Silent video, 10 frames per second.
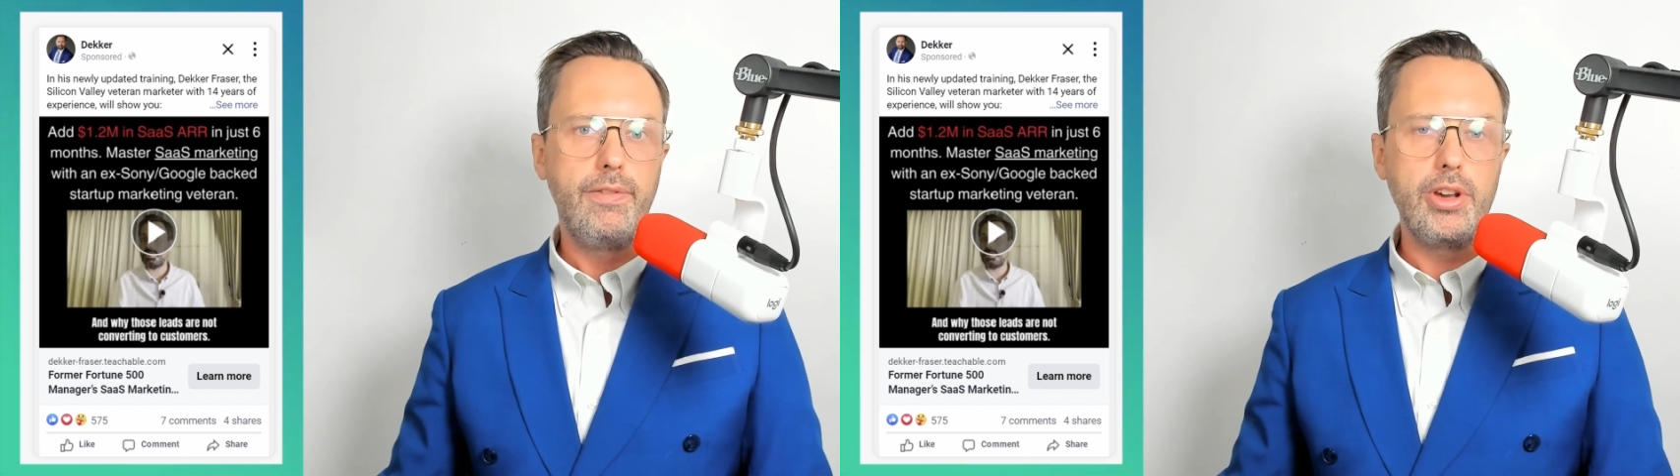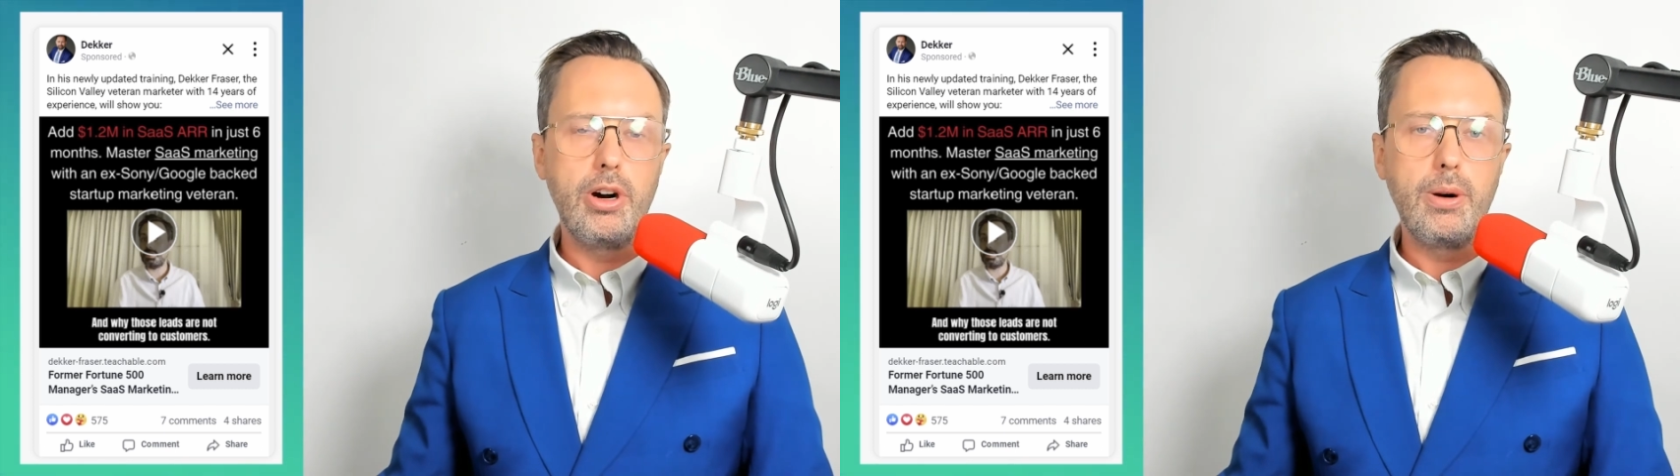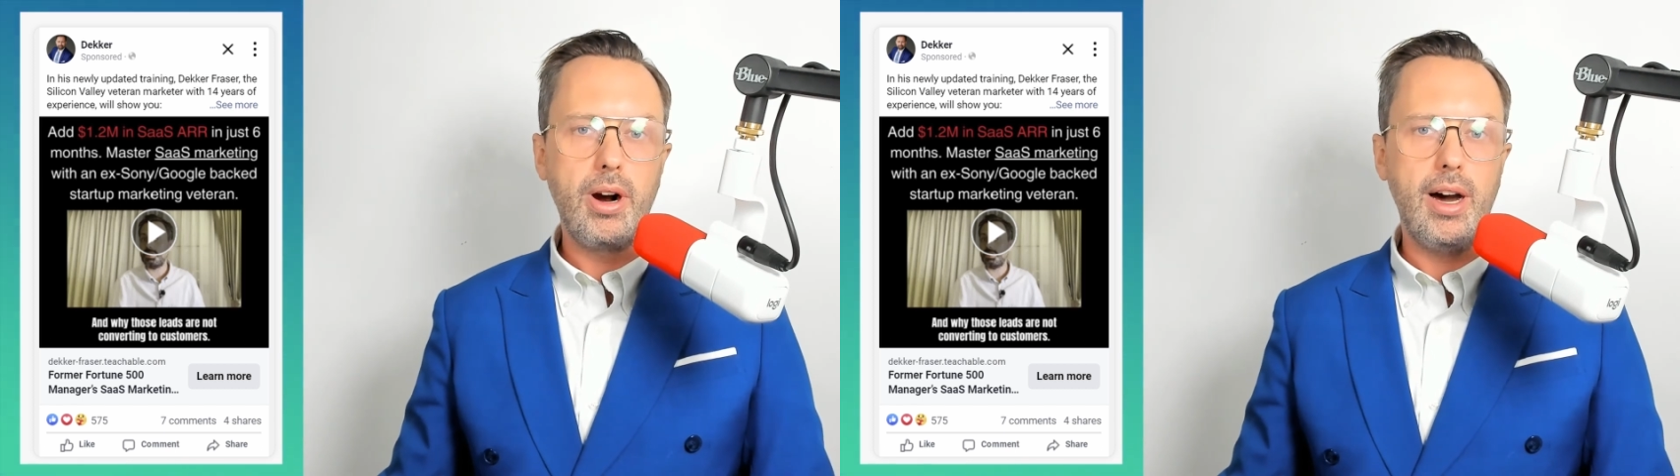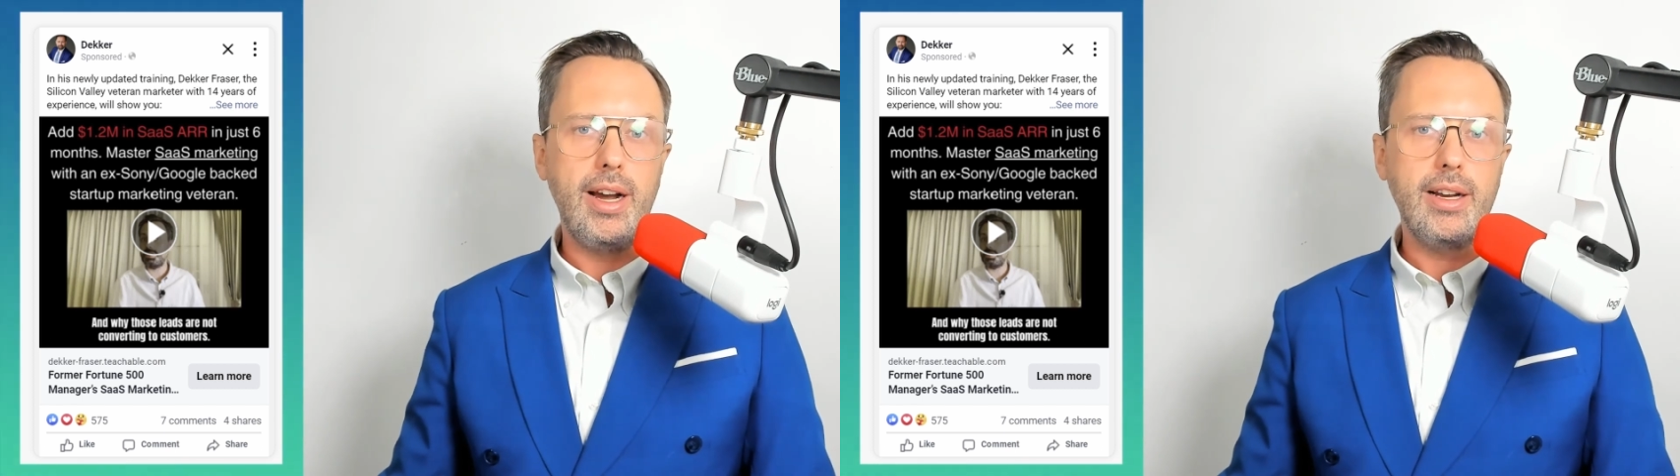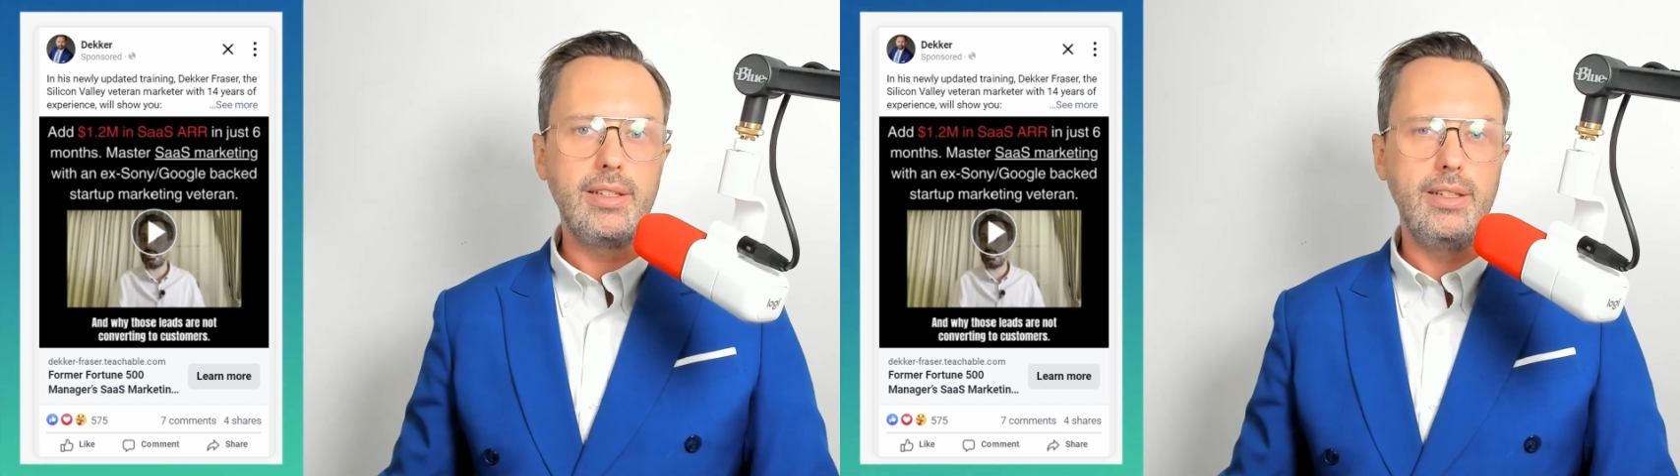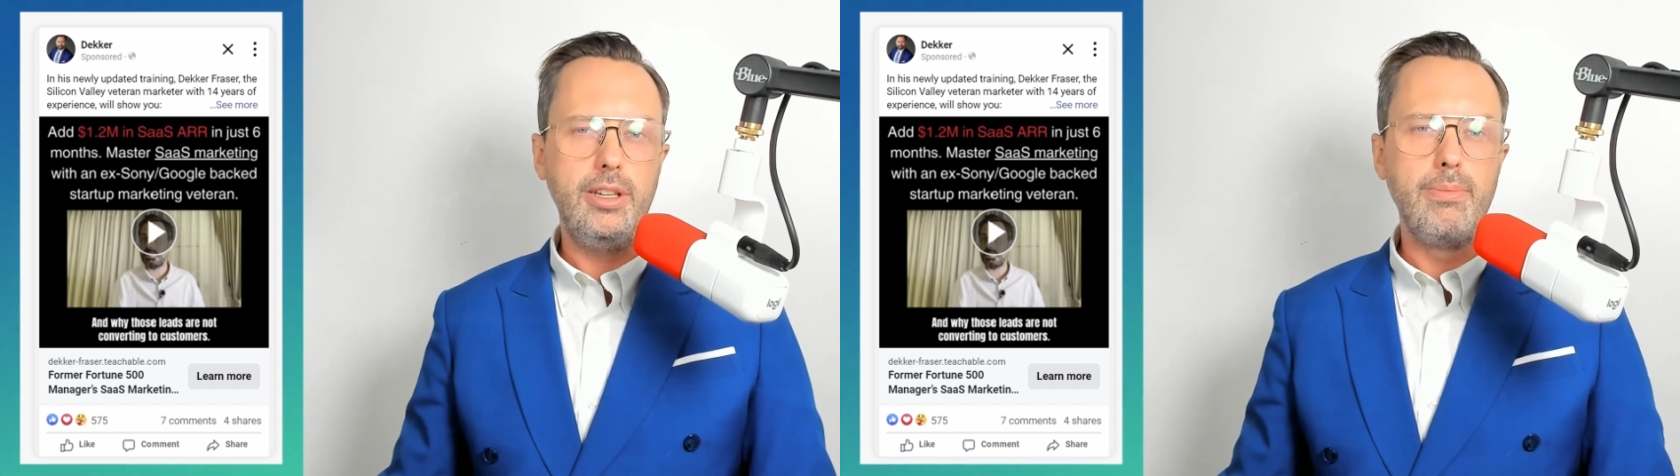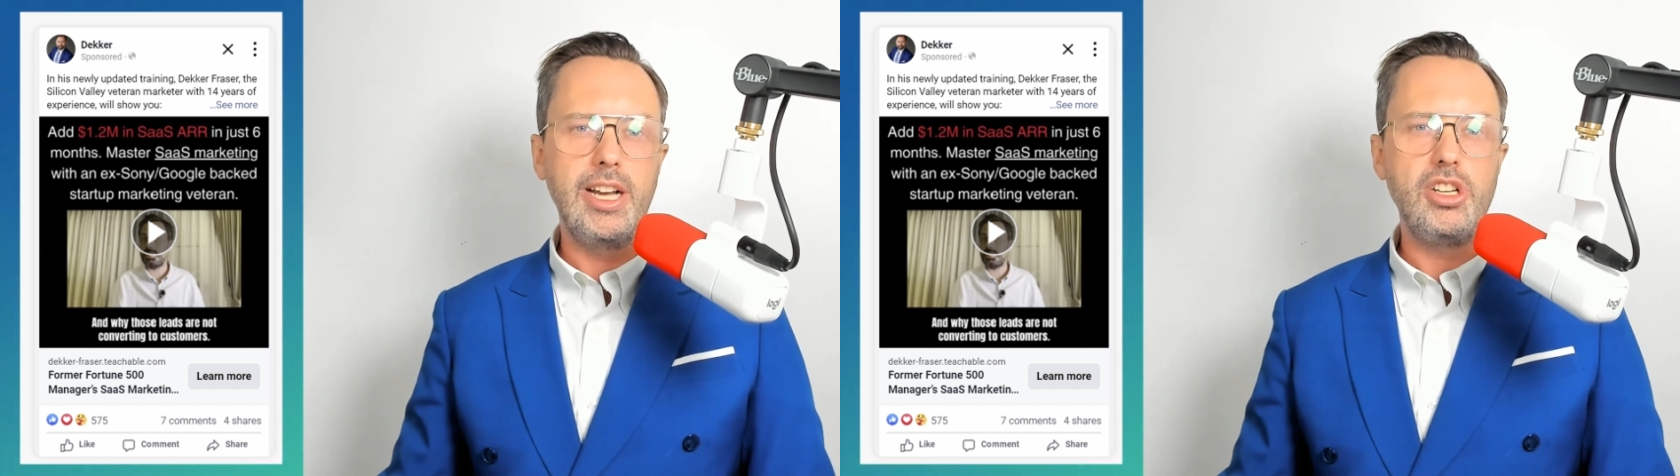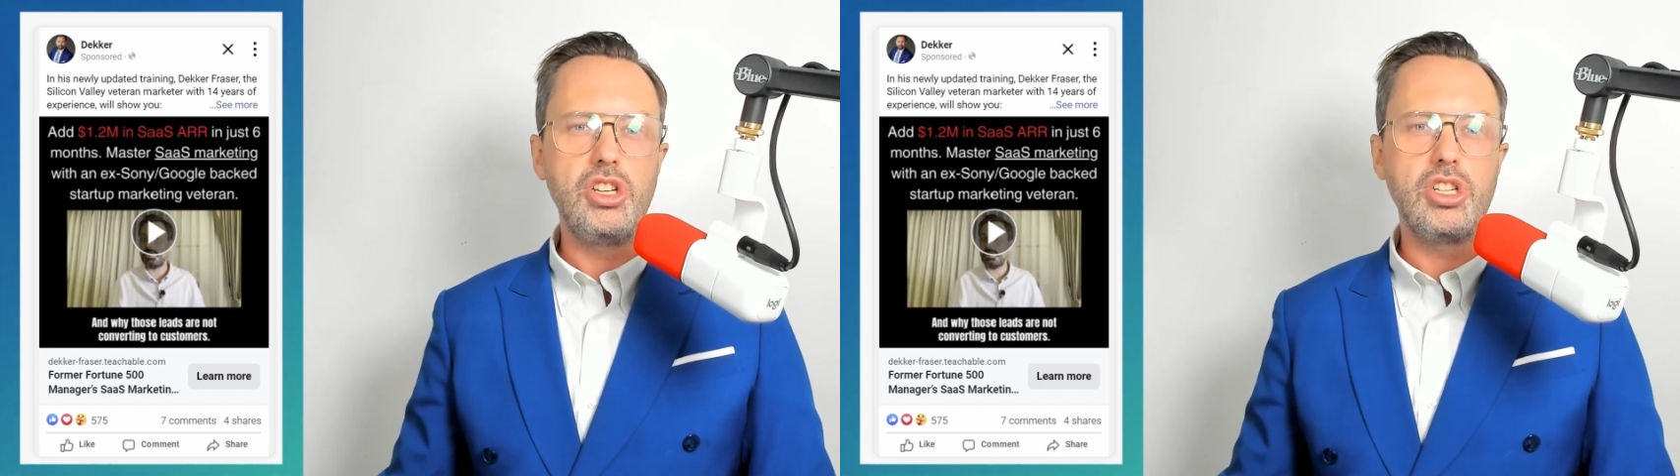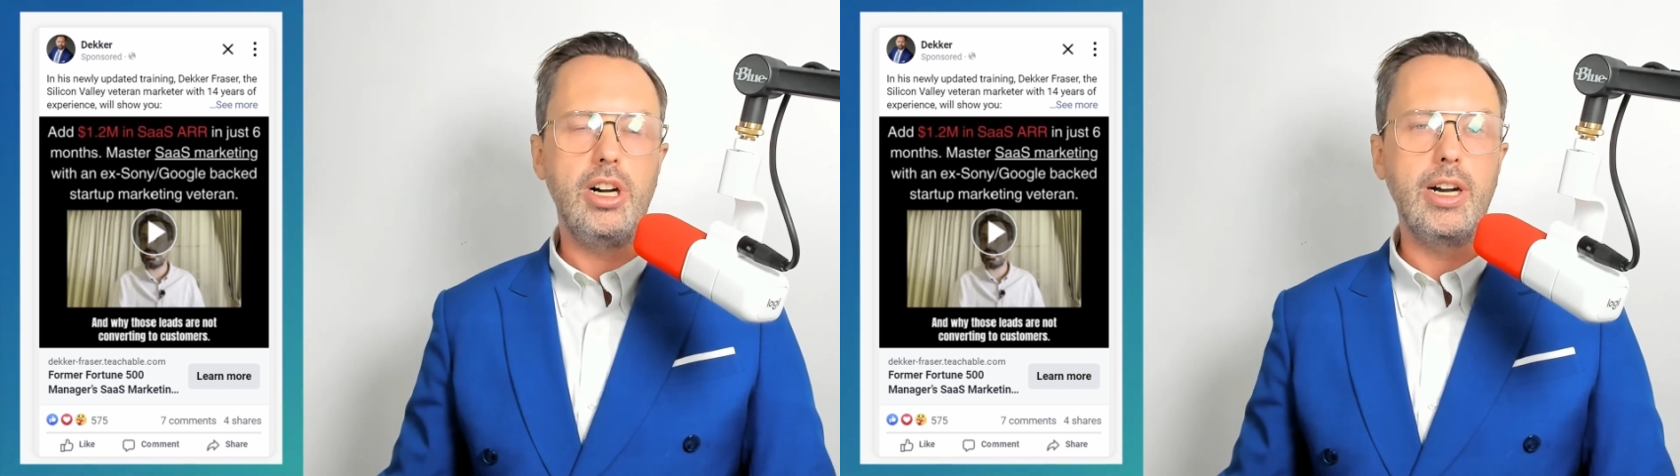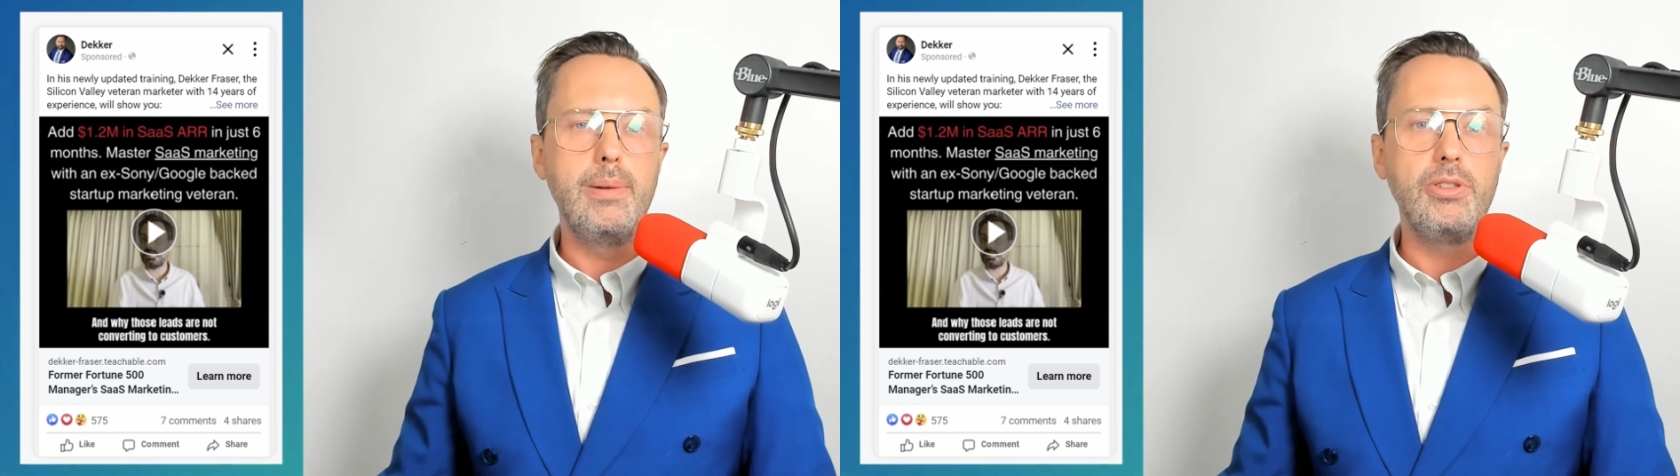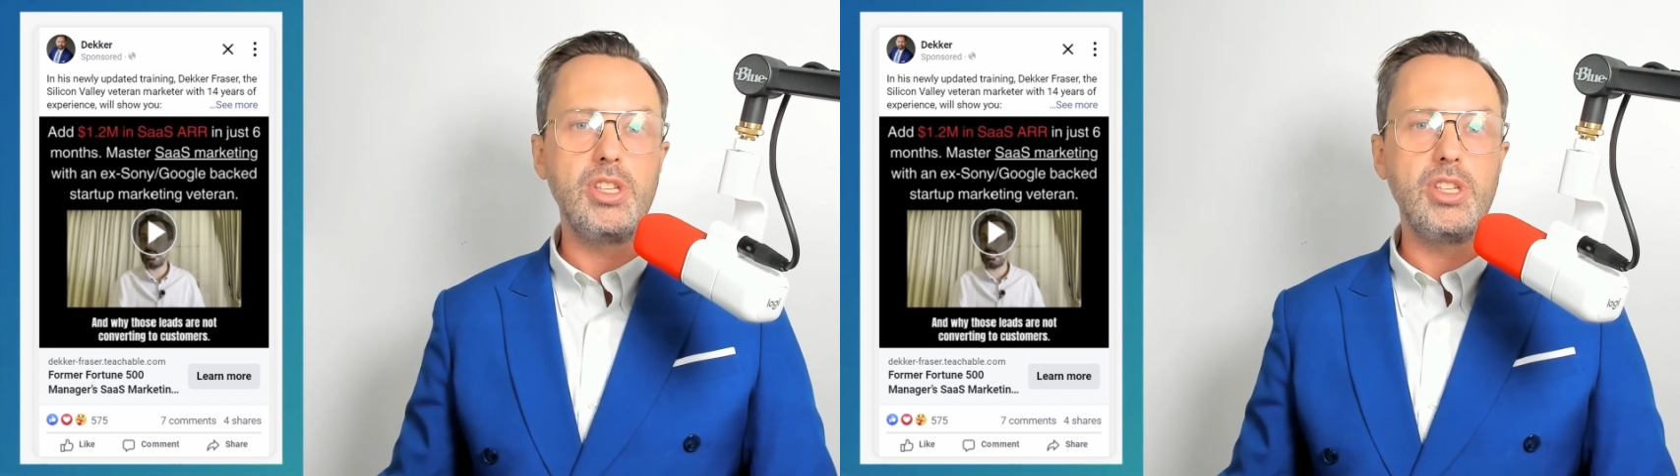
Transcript: For your product, you might just talk about